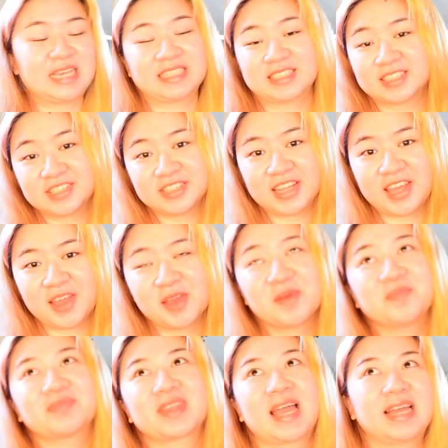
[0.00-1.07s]
yesterday.
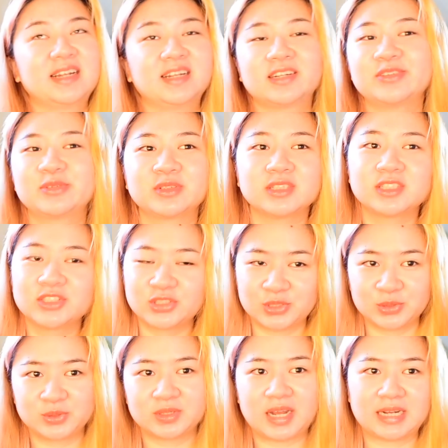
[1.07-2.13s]
I didn't really
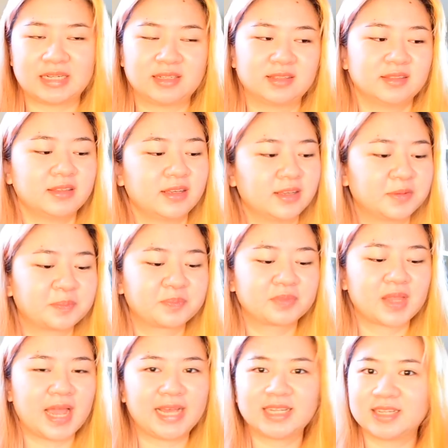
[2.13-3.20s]
shoot anything.
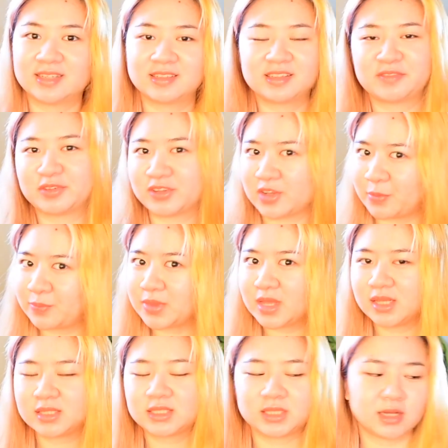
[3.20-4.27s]
I didn't even
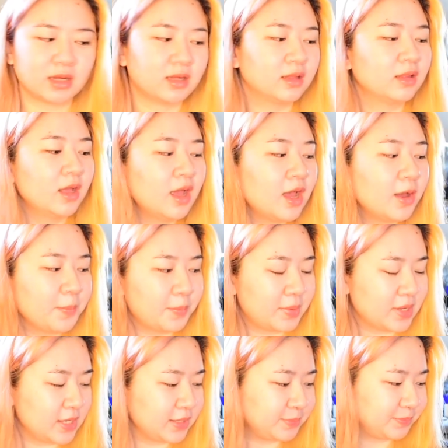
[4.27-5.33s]
update y'all.
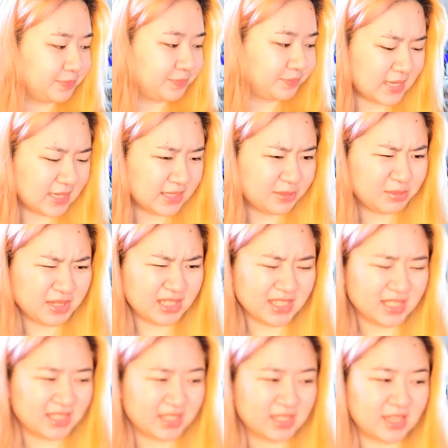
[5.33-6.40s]
But that's
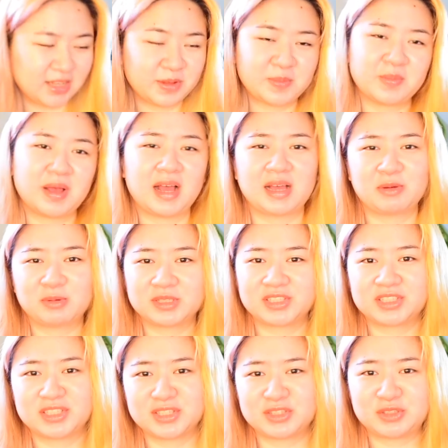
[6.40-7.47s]
because I was
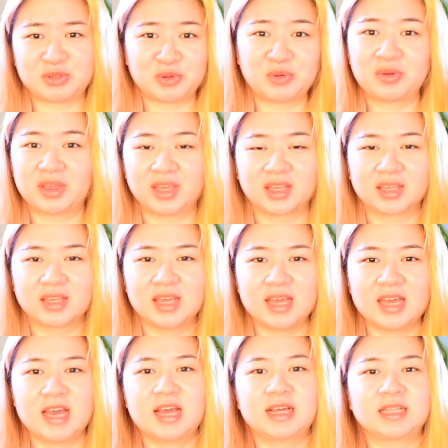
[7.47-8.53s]
just doing
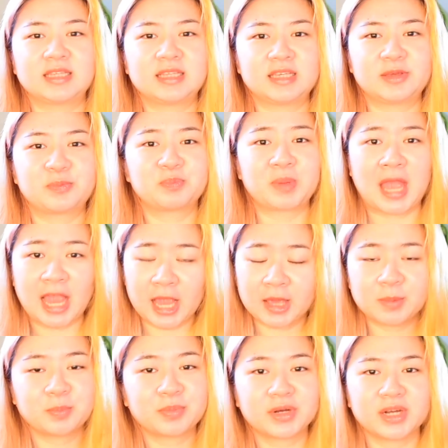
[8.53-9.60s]
the
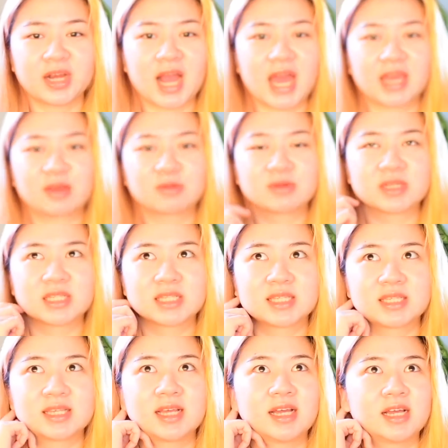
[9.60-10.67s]
paper. I
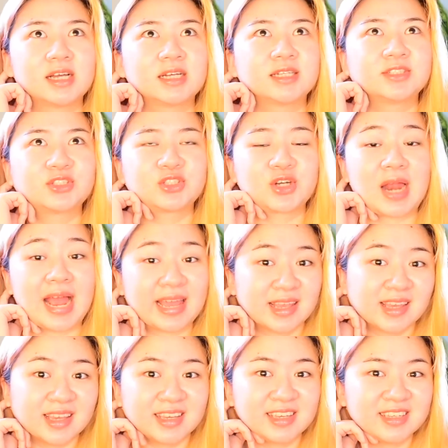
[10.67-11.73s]
was
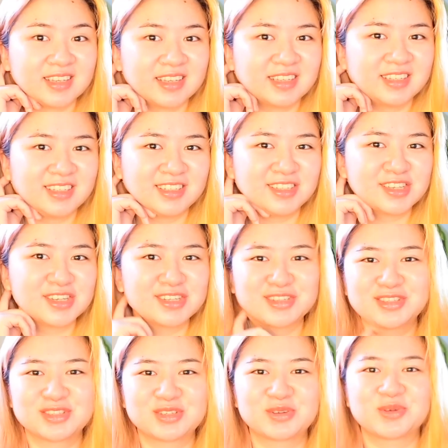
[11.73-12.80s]
trying
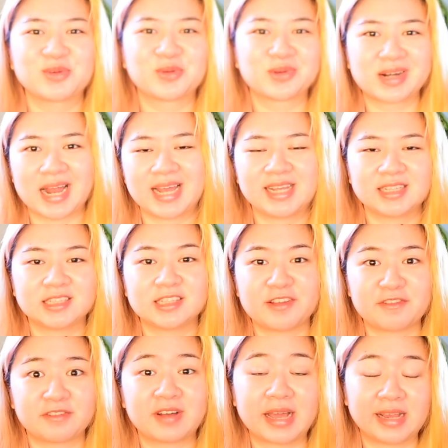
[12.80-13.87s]
to write the
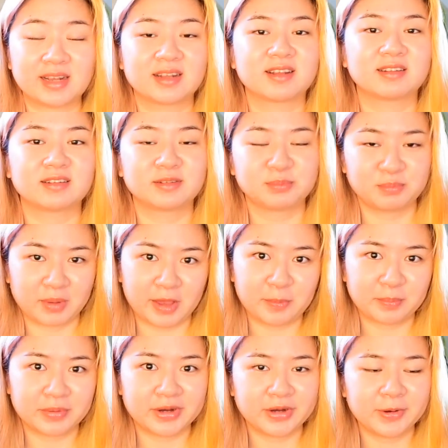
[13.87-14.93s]
final
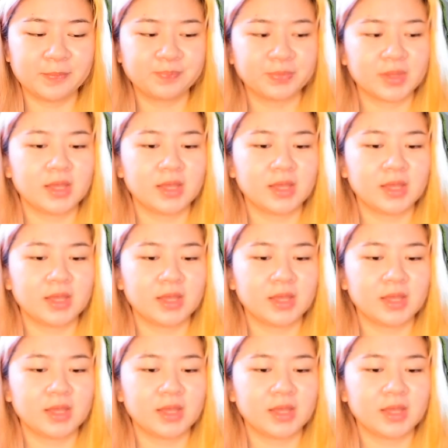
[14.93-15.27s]
paper